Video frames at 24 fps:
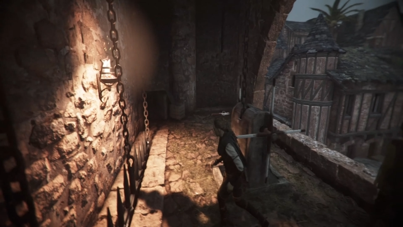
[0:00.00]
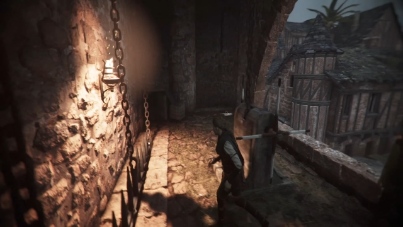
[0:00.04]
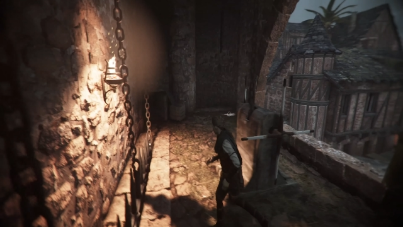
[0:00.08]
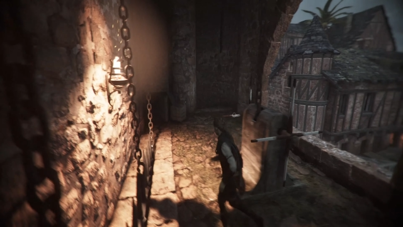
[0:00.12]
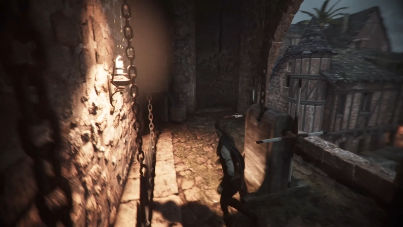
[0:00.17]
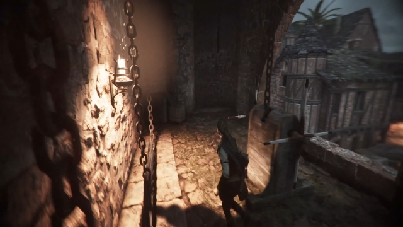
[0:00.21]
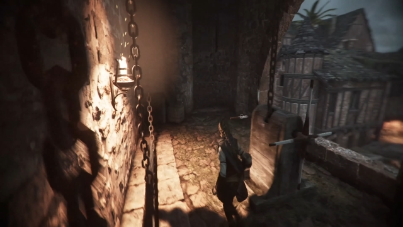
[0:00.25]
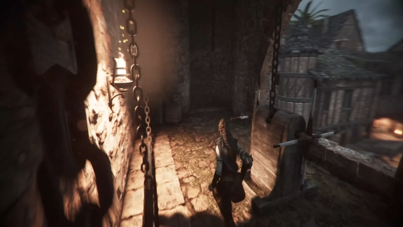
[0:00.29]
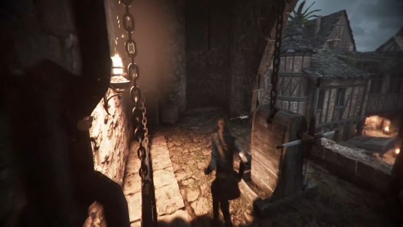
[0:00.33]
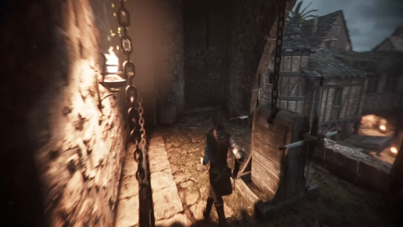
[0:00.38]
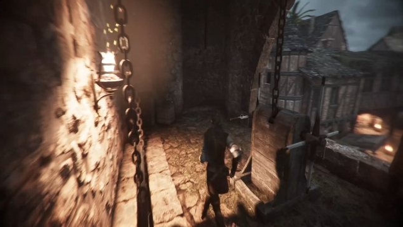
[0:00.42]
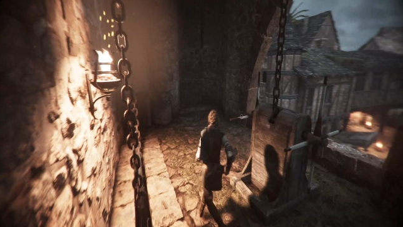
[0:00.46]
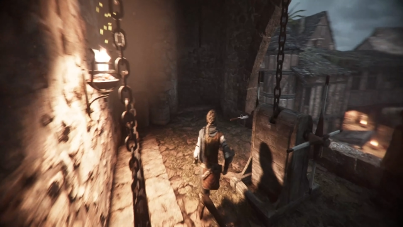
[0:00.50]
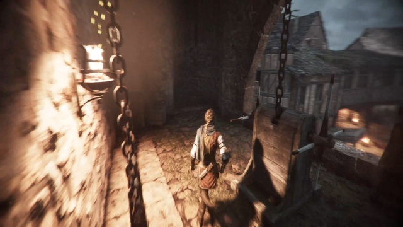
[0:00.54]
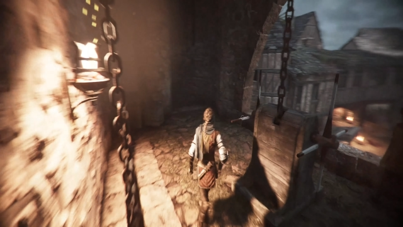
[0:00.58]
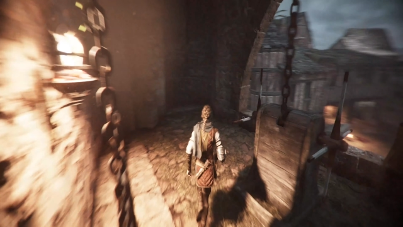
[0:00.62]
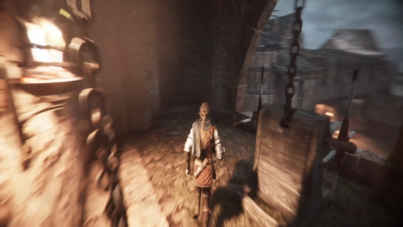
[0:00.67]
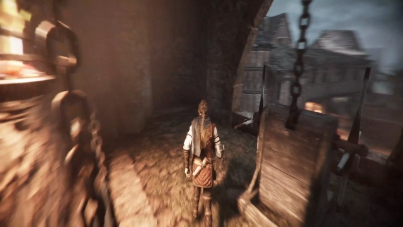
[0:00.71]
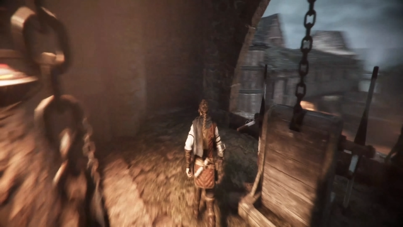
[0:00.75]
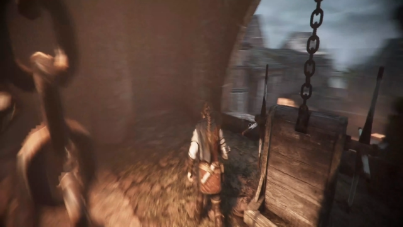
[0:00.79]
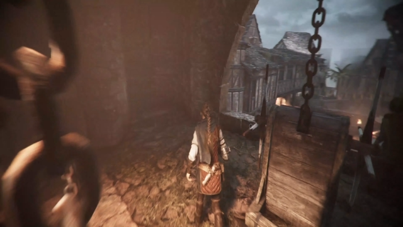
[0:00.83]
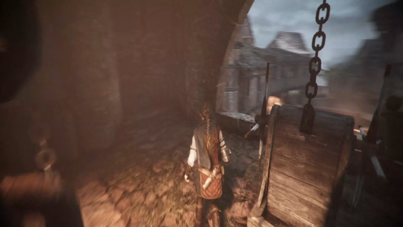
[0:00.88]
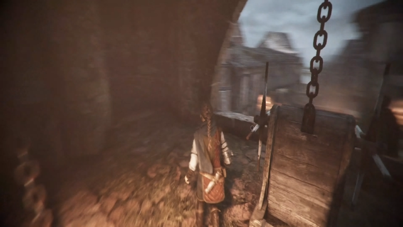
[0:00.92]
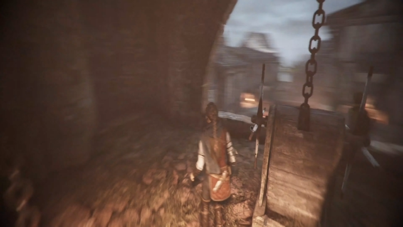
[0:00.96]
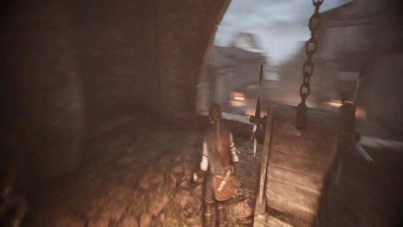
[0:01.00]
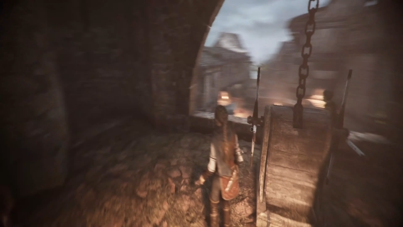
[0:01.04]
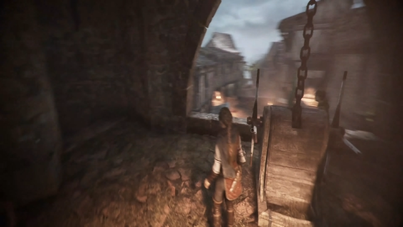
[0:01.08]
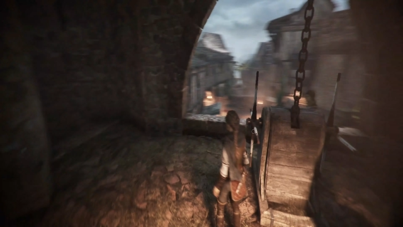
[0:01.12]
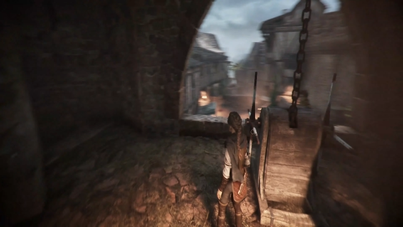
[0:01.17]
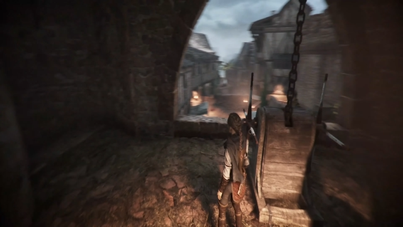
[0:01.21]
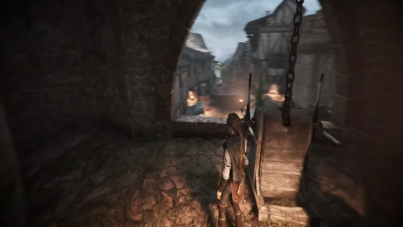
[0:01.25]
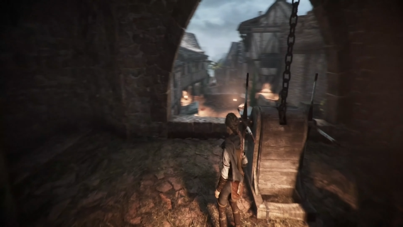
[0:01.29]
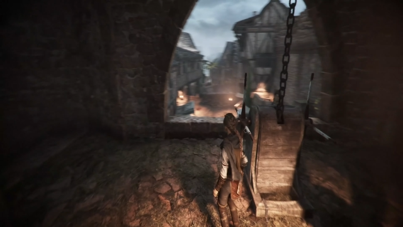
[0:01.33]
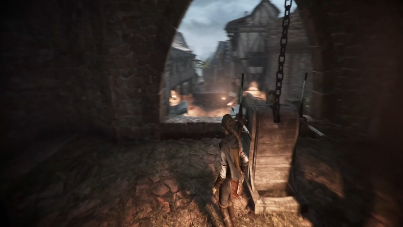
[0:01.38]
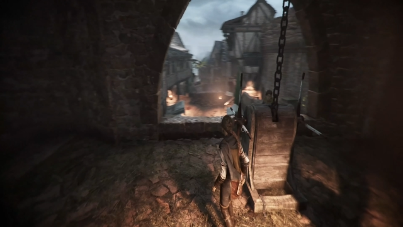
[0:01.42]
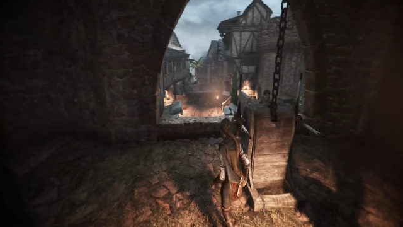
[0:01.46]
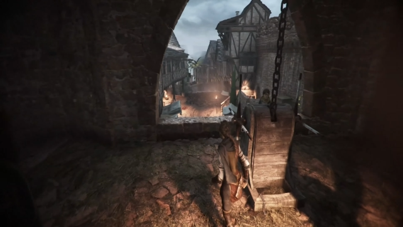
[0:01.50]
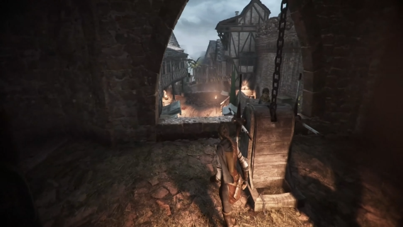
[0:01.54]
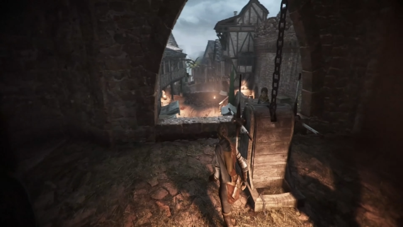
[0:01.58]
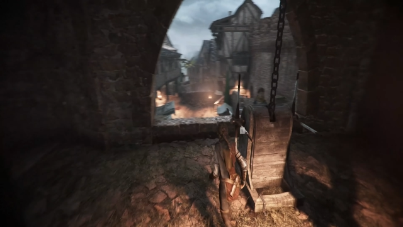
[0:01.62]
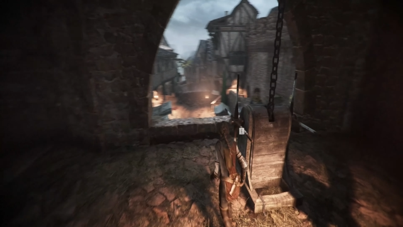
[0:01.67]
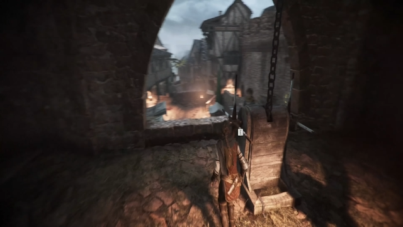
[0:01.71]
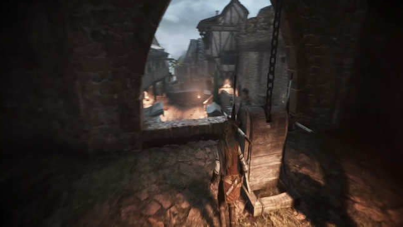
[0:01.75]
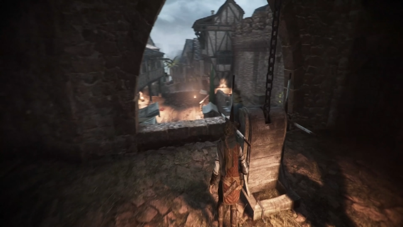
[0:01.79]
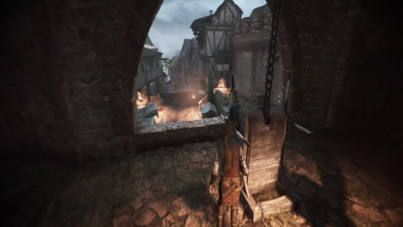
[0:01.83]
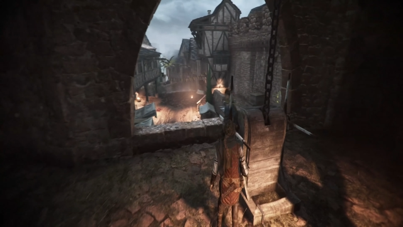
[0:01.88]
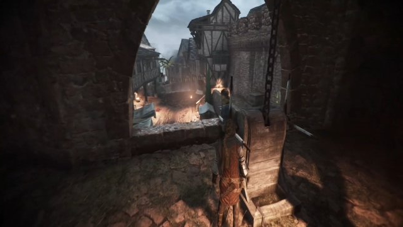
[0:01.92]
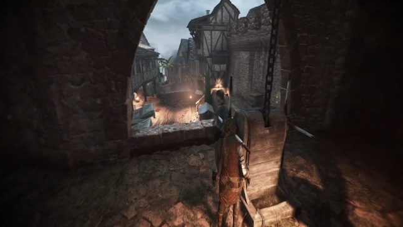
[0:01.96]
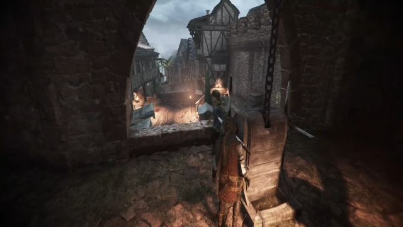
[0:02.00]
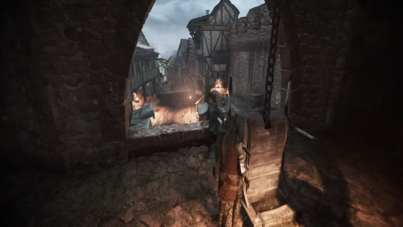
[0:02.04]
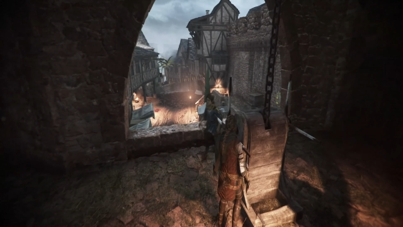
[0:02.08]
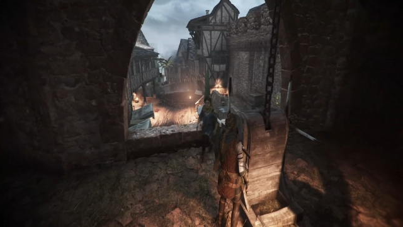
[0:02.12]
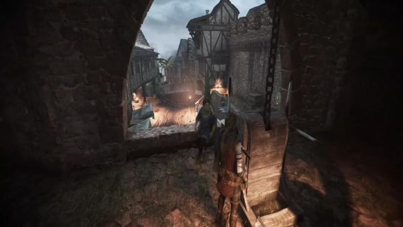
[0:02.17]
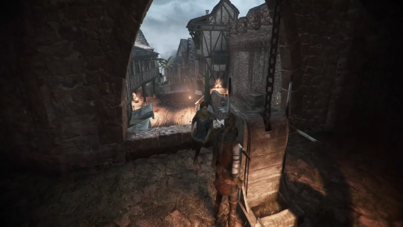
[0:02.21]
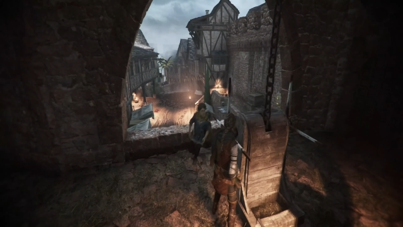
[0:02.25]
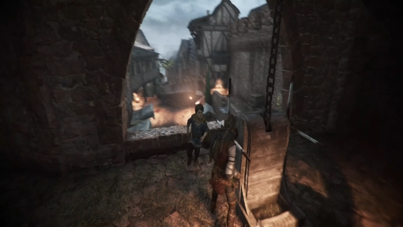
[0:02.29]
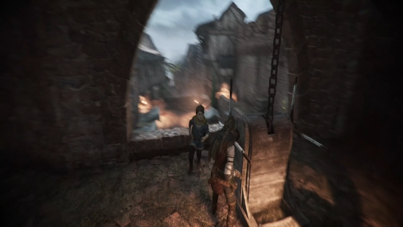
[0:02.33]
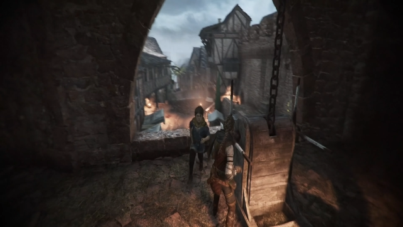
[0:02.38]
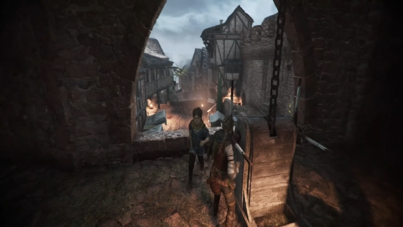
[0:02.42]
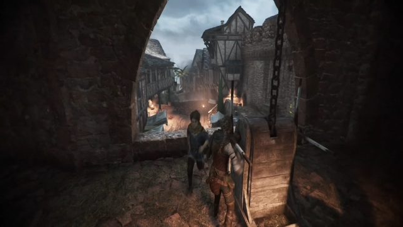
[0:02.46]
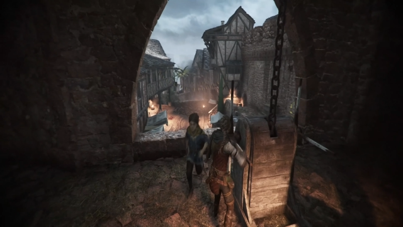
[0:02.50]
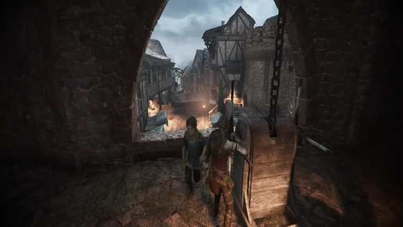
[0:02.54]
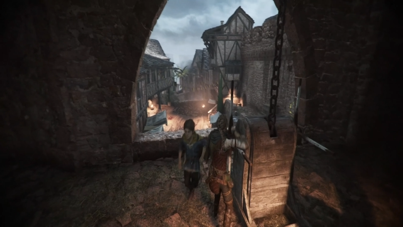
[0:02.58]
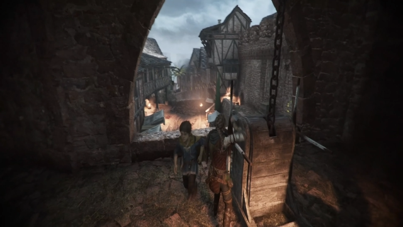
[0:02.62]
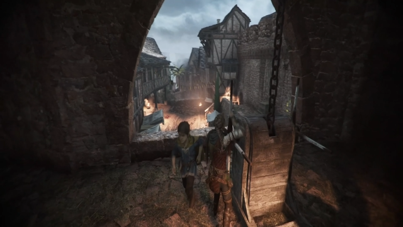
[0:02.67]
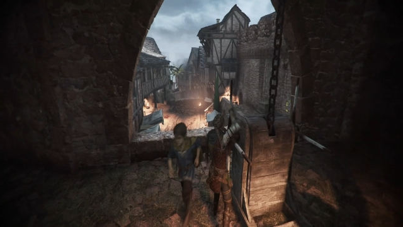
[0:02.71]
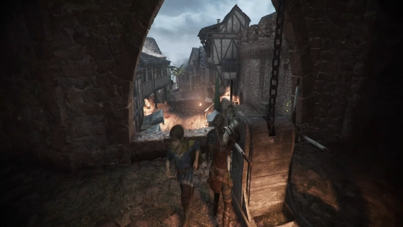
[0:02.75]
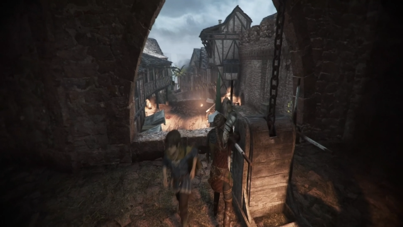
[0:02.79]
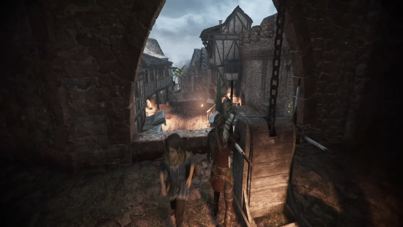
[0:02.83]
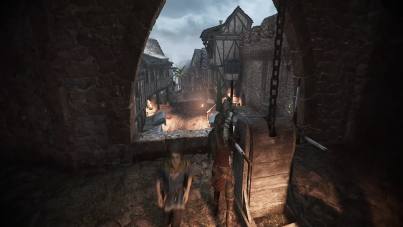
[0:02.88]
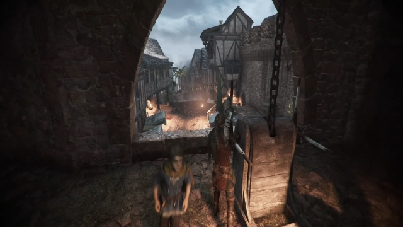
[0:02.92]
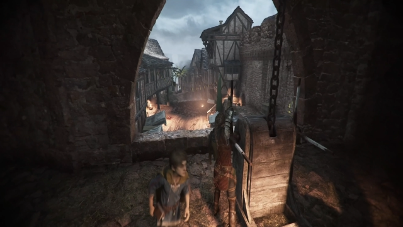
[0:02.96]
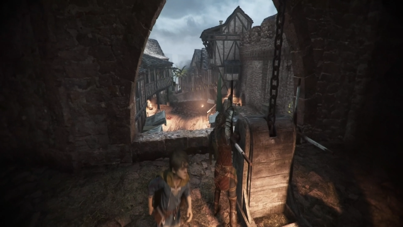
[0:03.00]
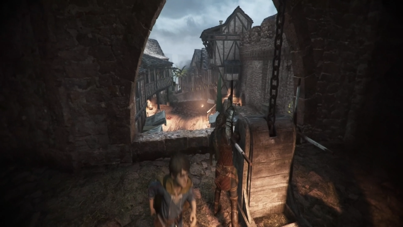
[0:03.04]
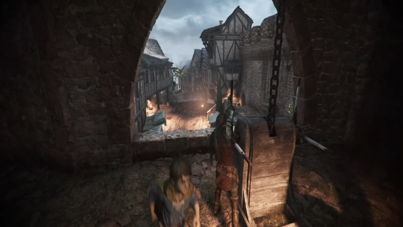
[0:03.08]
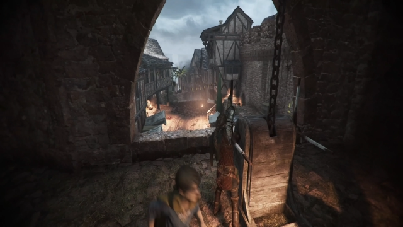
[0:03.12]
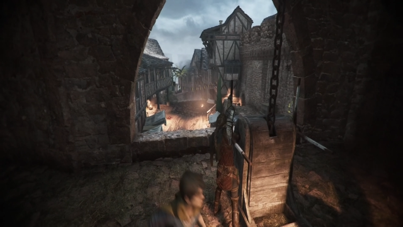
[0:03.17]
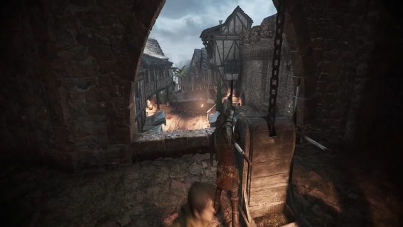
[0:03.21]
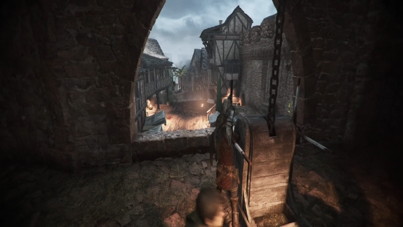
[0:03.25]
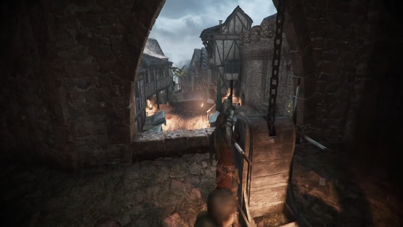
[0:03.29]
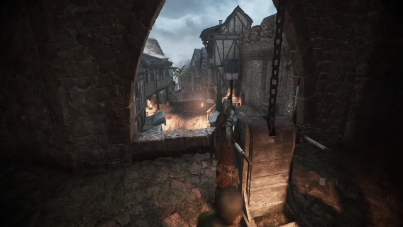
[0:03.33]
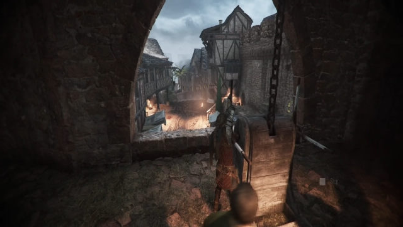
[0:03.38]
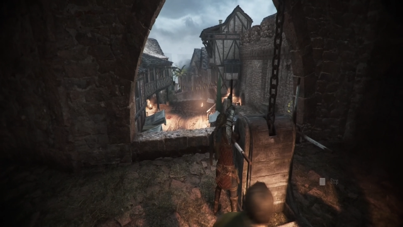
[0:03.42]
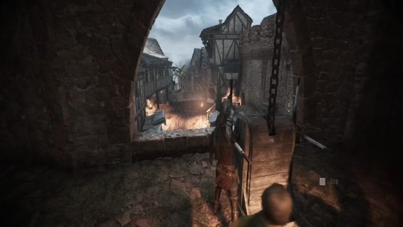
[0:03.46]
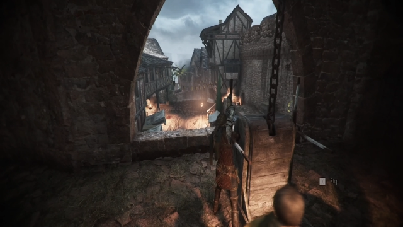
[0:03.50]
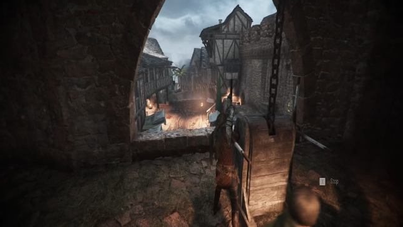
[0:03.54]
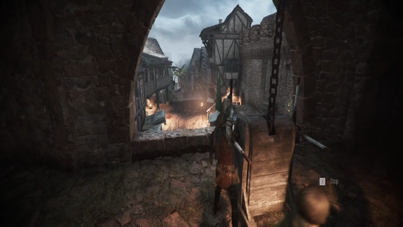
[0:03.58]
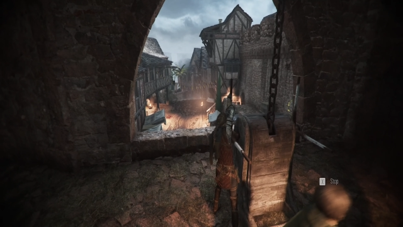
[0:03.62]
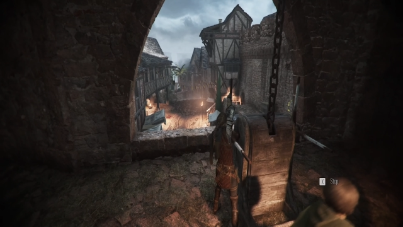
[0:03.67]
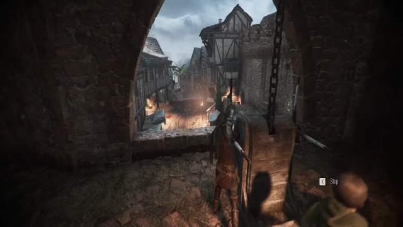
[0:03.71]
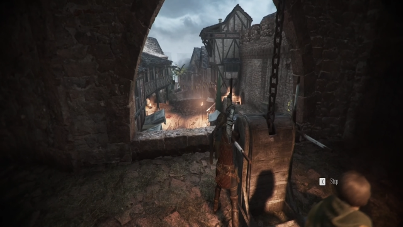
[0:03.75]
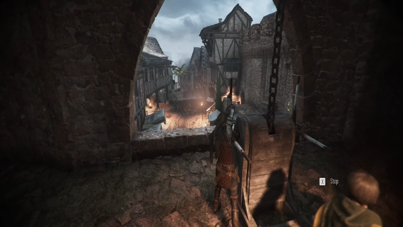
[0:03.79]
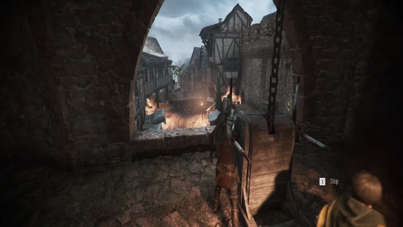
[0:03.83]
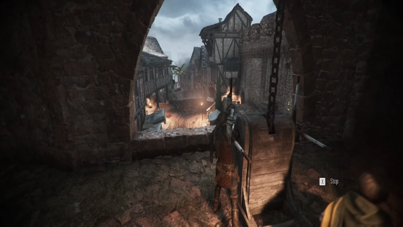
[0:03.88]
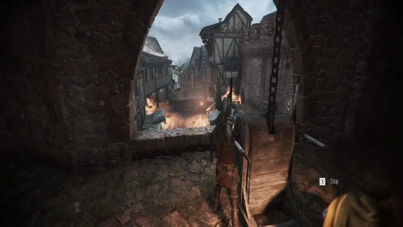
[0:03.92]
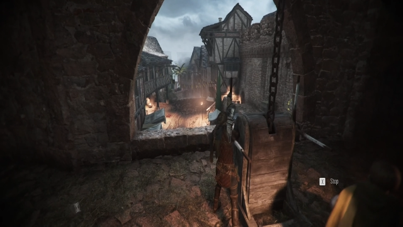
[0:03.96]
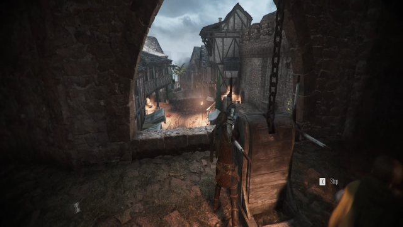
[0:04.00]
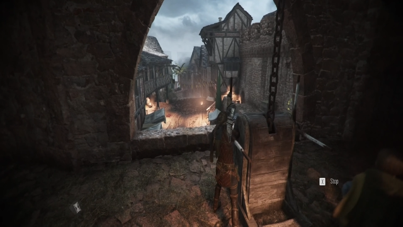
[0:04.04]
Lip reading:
No face is visible, so there are no lips to read.